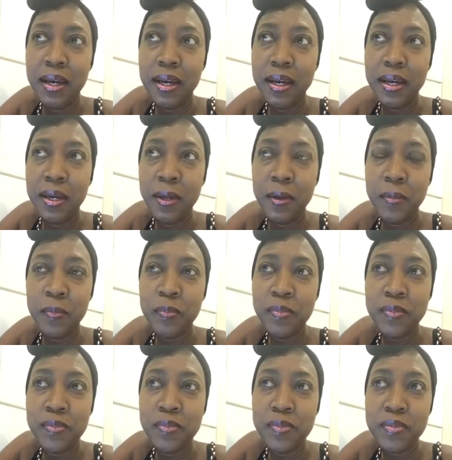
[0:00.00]

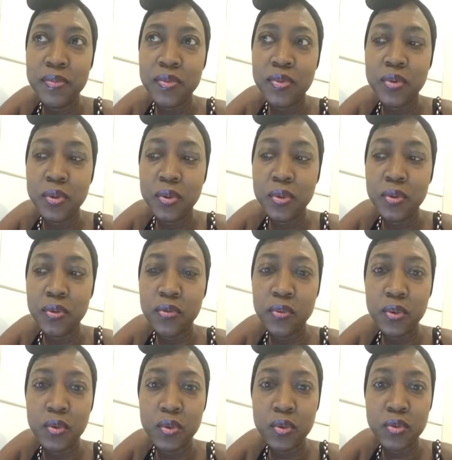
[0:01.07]
So
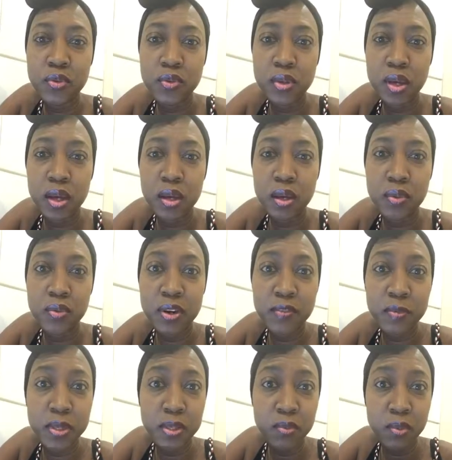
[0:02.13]
for those who
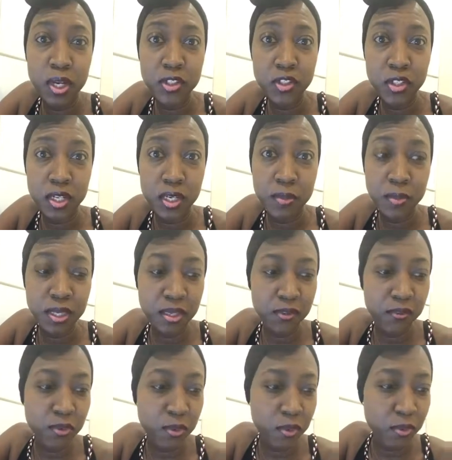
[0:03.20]
have been watching me
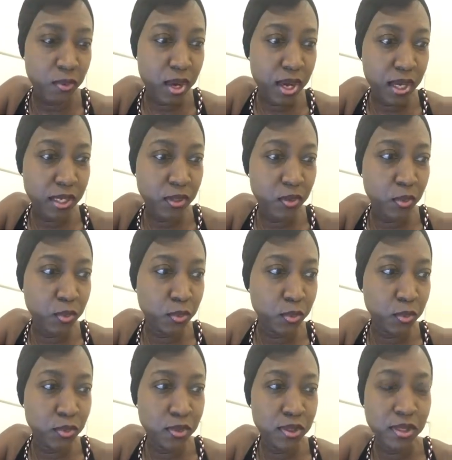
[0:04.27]
for a while,
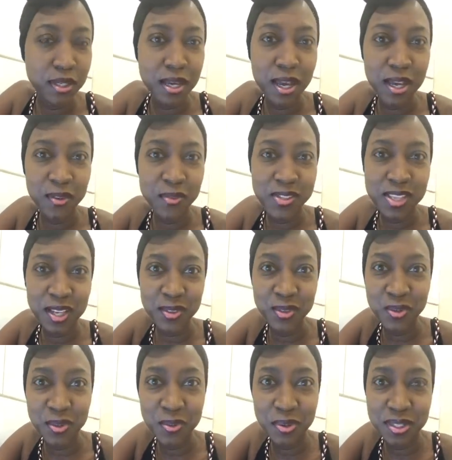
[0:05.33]
you kind of start
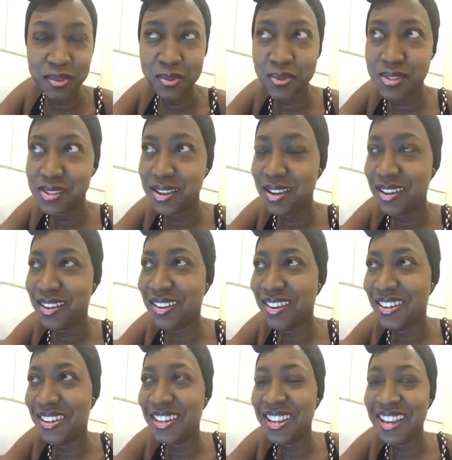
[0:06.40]
to know what those
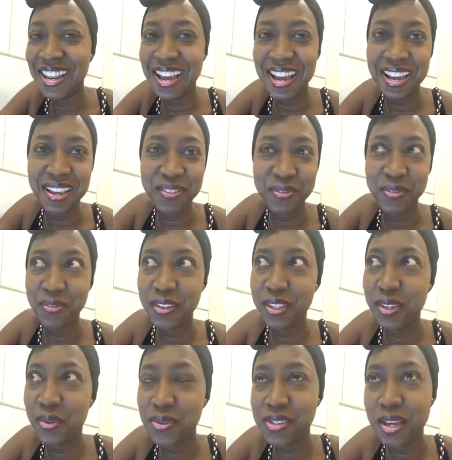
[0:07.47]
live
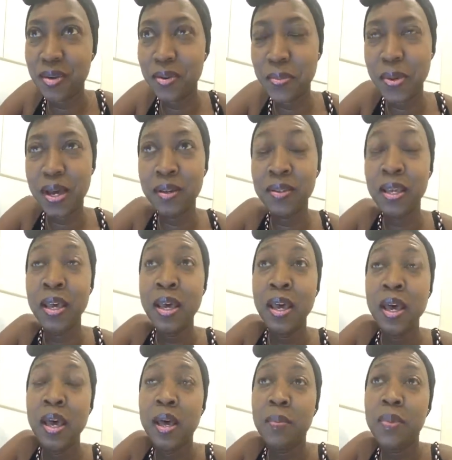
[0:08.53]
videos are about.
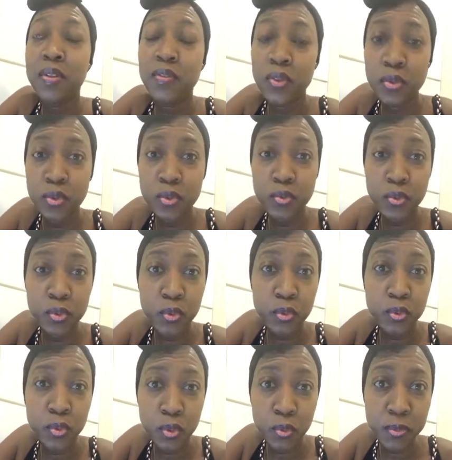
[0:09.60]
But for those who
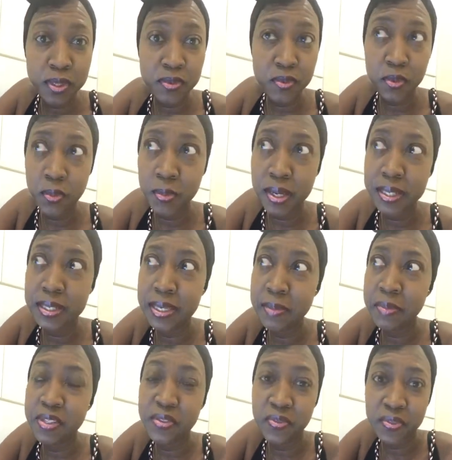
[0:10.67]
don't know me, so my
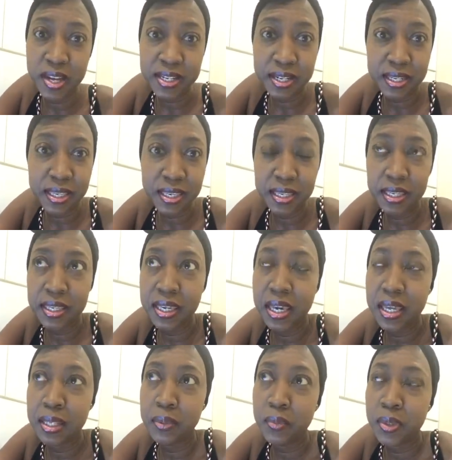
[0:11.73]
name is Fana,
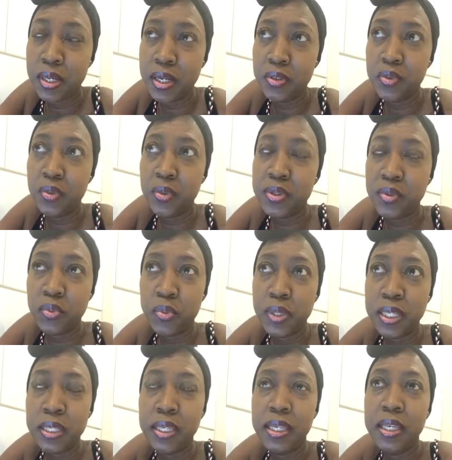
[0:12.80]
and what I do is
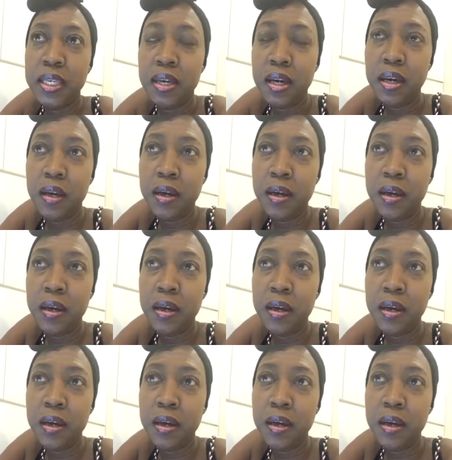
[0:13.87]
really